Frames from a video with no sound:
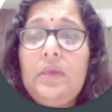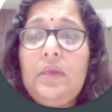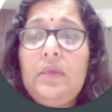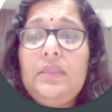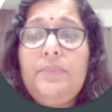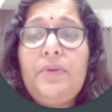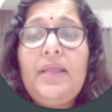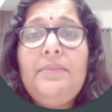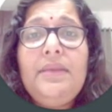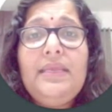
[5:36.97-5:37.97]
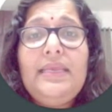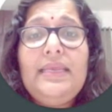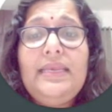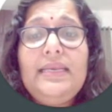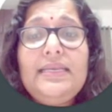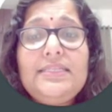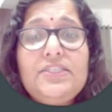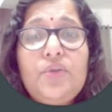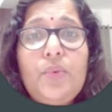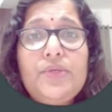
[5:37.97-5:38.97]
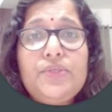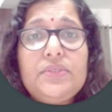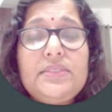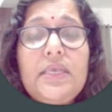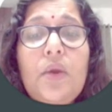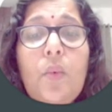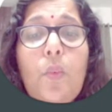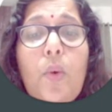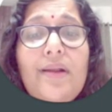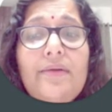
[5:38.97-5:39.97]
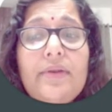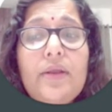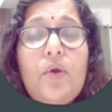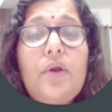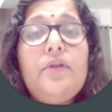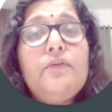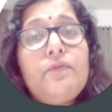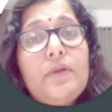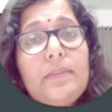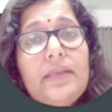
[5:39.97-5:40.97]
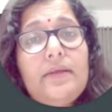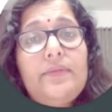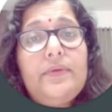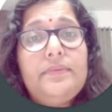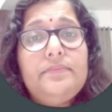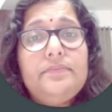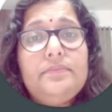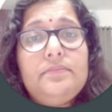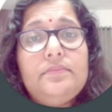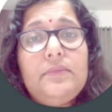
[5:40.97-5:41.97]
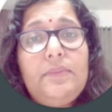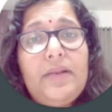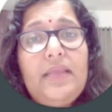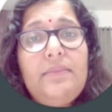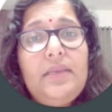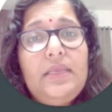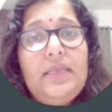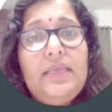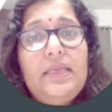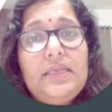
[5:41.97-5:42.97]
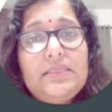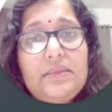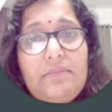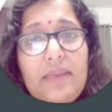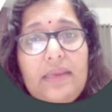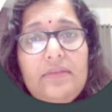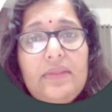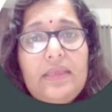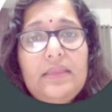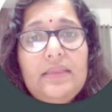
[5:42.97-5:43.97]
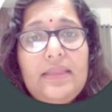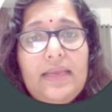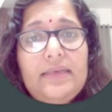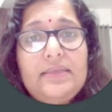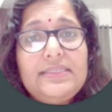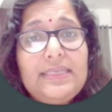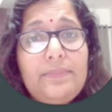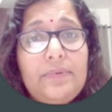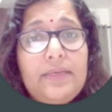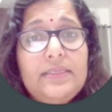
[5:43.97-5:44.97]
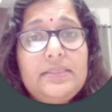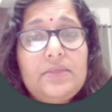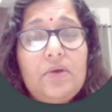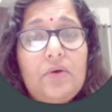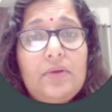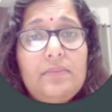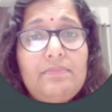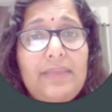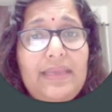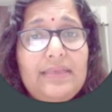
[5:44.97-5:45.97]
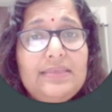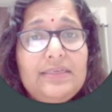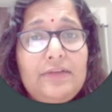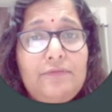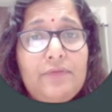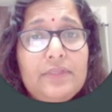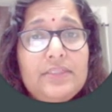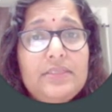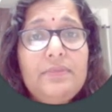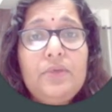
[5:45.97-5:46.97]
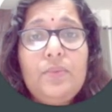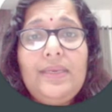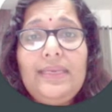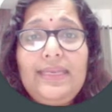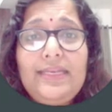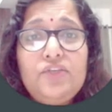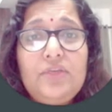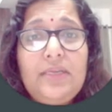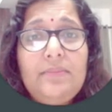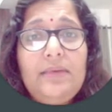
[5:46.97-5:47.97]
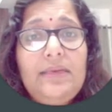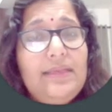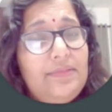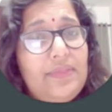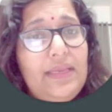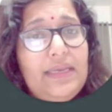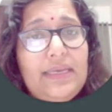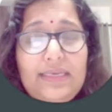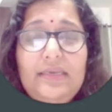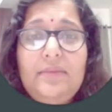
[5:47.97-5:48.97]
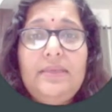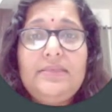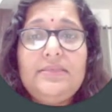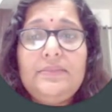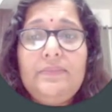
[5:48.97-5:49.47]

The primary key distinguishes one record from another. The primary key is the main thing that separates or makes a difference between each table in the database.